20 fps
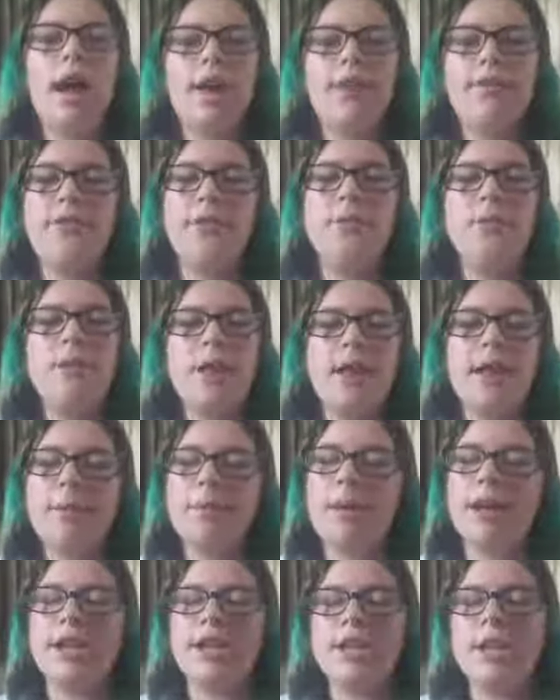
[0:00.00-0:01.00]
if you
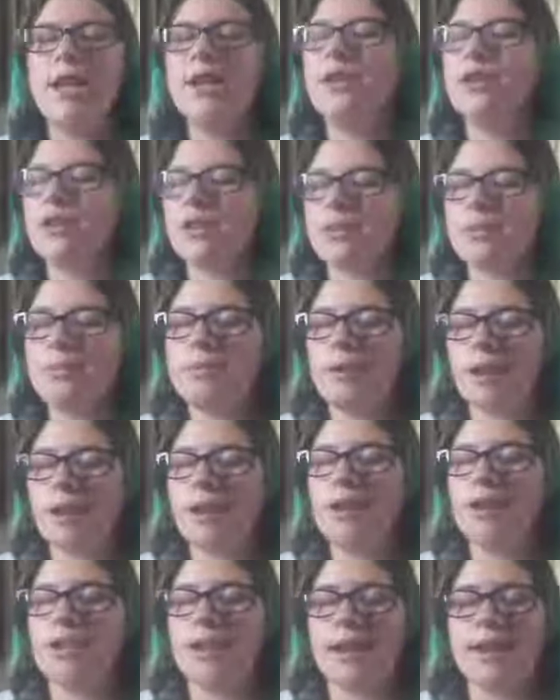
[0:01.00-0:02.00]
like my channel, you'll
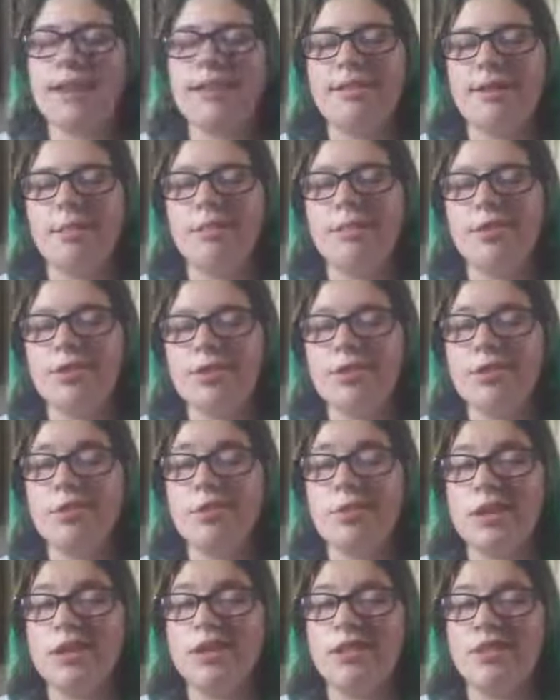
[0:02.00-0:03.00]
probably like Dumbest
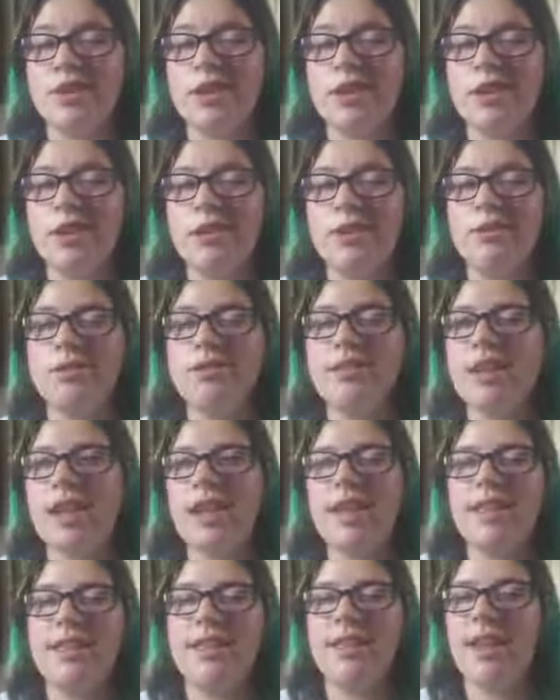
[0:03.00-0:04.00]
Tweets videos.
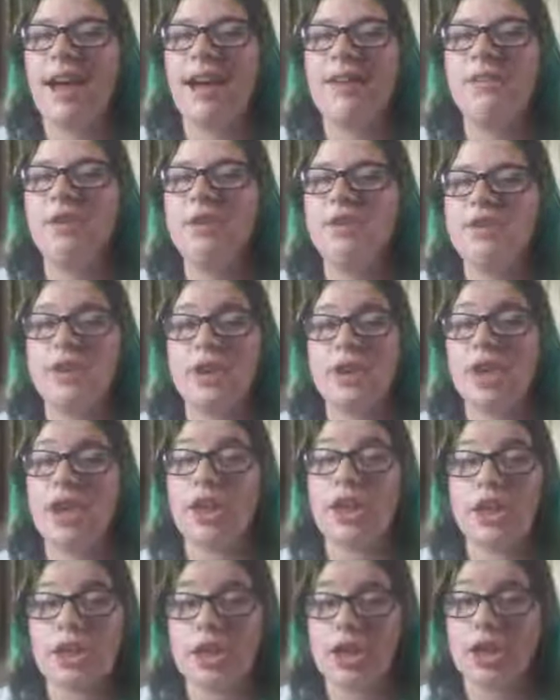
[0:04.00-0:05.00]
They have over
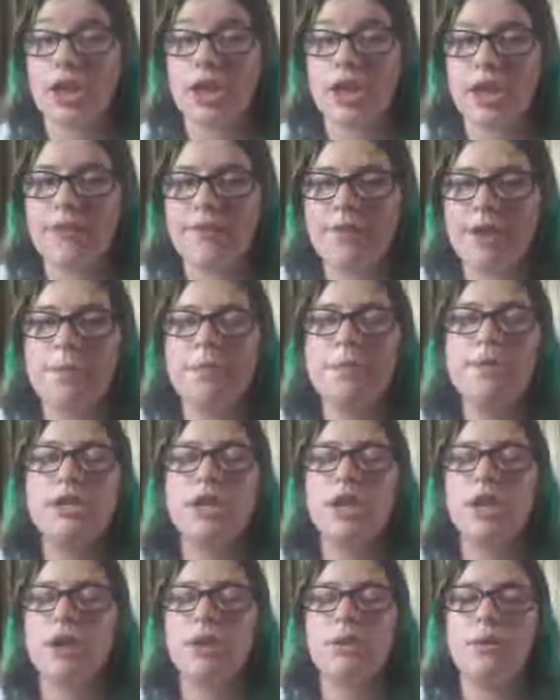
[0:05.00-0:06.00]
like 30 of them,
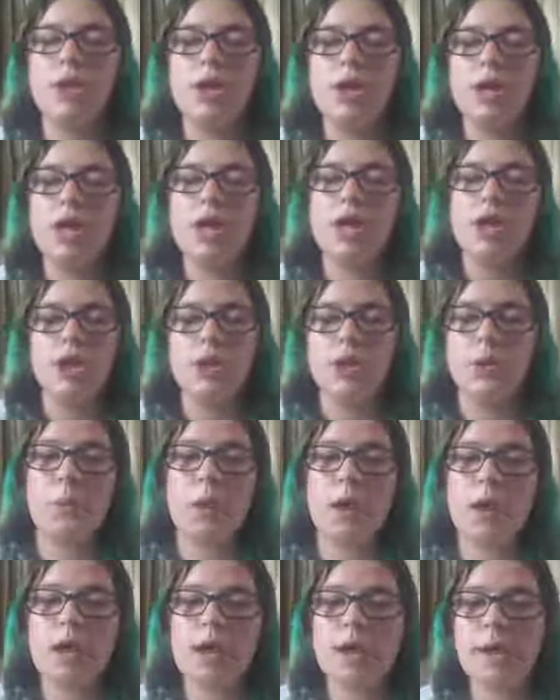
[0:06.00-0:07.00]
so you're
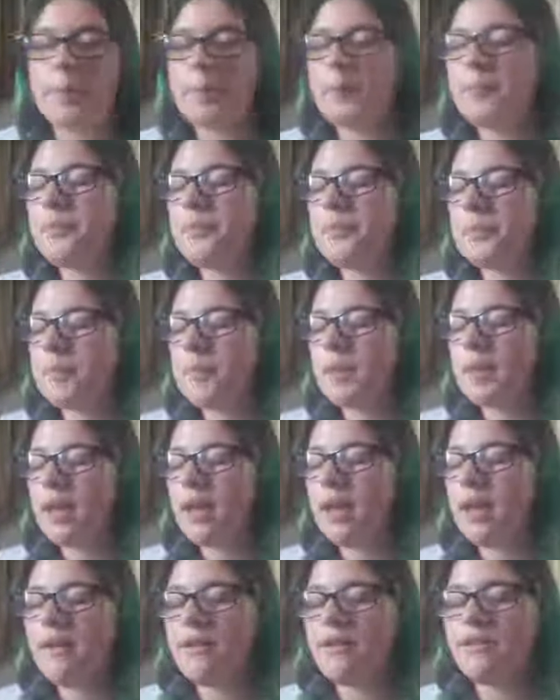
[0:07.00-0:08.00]
welcome.
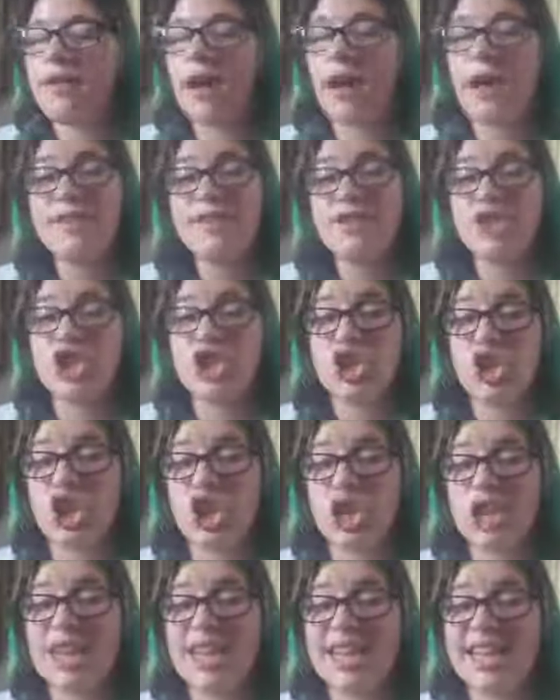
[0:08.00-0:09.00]
5 is
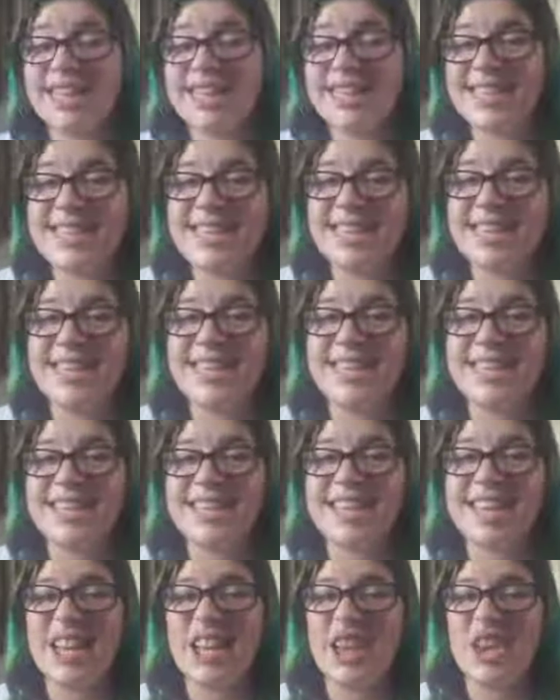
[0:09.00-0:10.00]
Dark Light Tea.
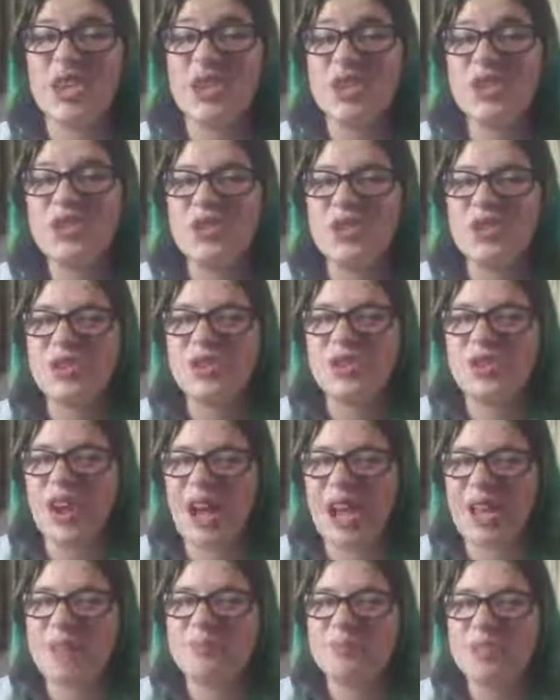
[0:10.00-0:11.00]
It's like a true
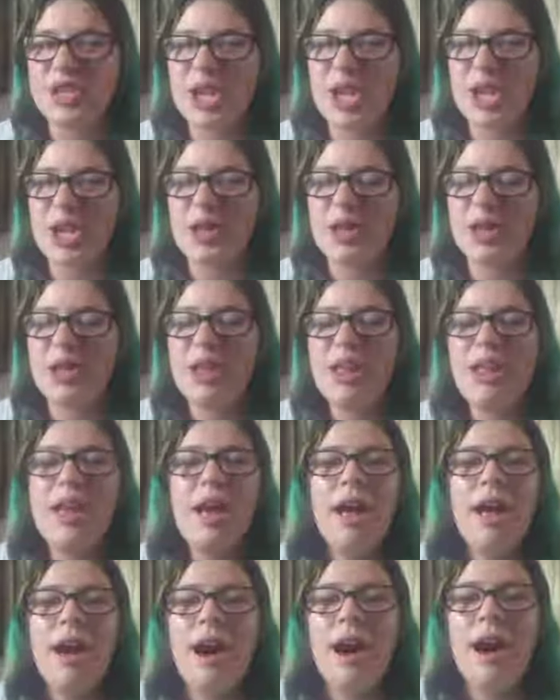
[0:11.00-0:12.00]
crime channel.
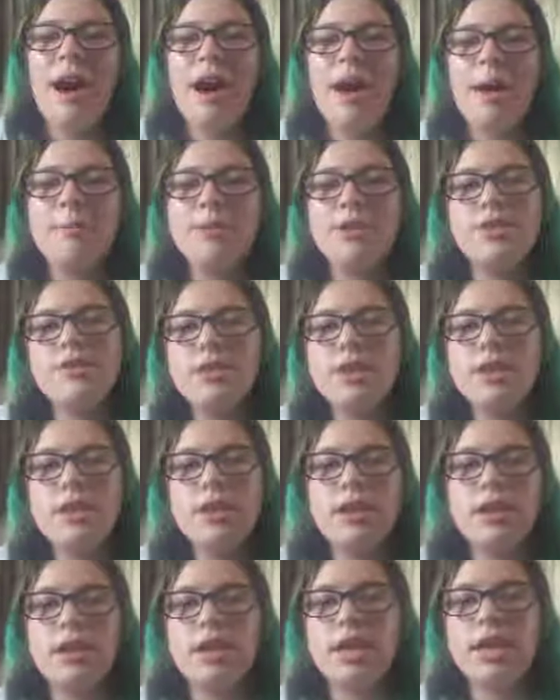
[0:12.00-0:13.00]
It's
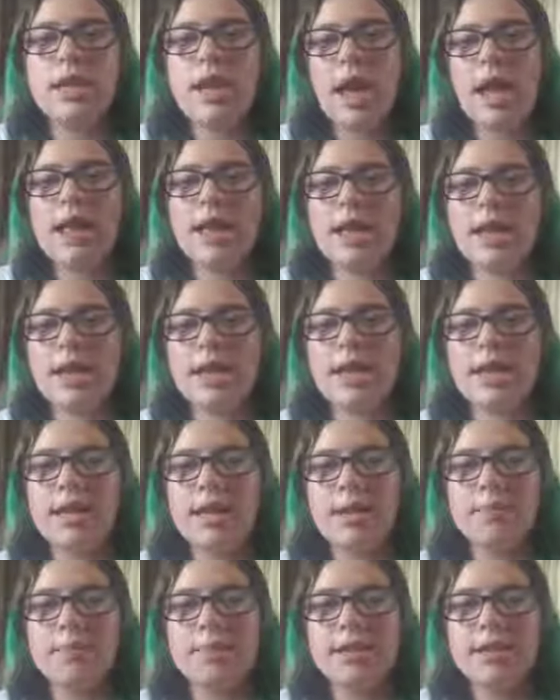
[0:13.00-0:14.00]
really good. I like it.
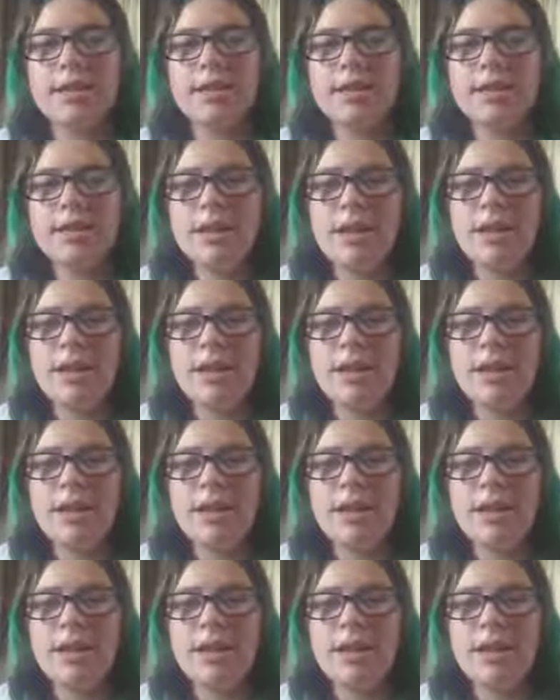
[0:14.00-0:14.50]
I mean,